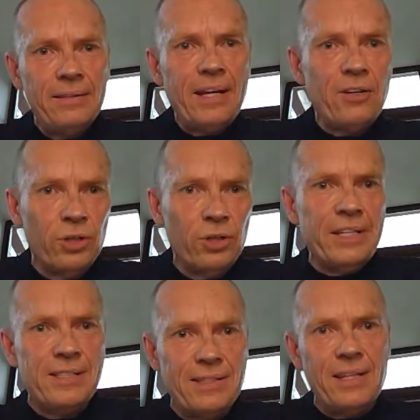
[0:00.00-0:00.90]
then all
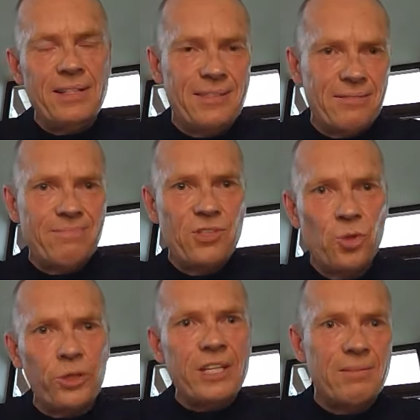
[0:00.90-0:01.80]
these these
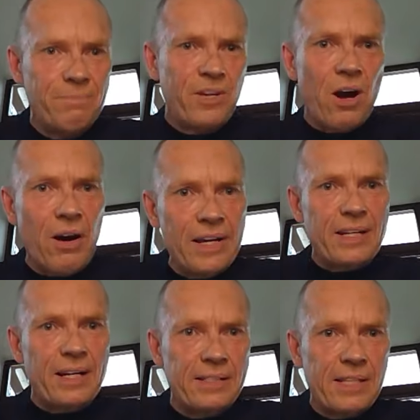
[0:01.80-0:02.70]
sookie guys
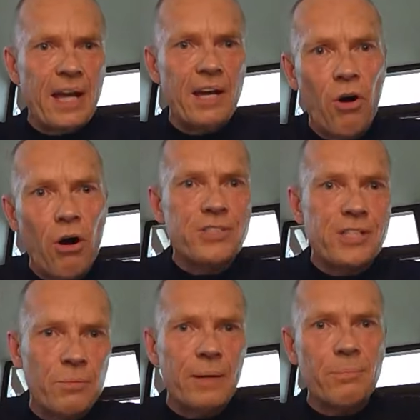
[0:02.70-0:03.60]
started saying, "Oh,
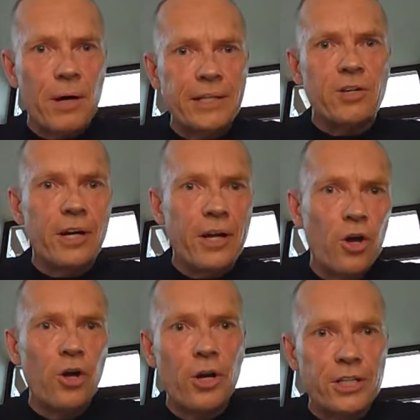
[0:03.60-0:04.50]
someone might get
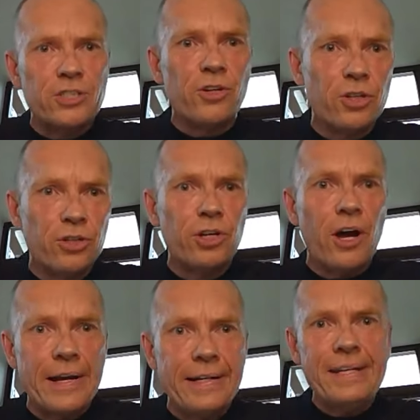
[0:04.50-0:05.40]
hurt. It's not a good
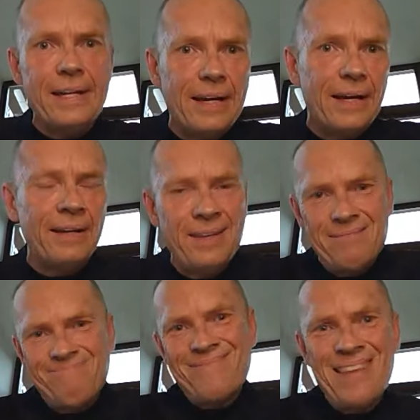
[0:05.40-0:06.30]
idea."
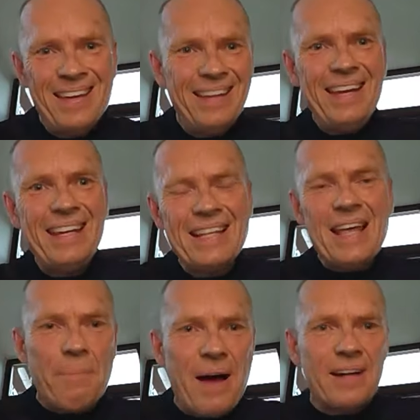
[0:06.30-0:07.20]
Isn't
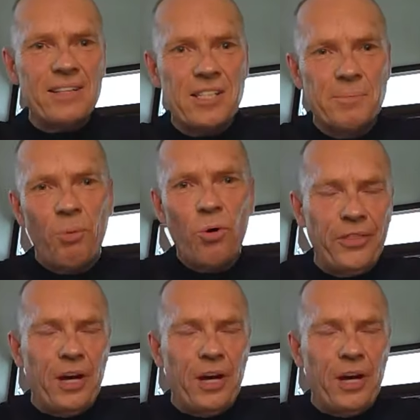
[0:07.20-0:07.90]
that part of the sport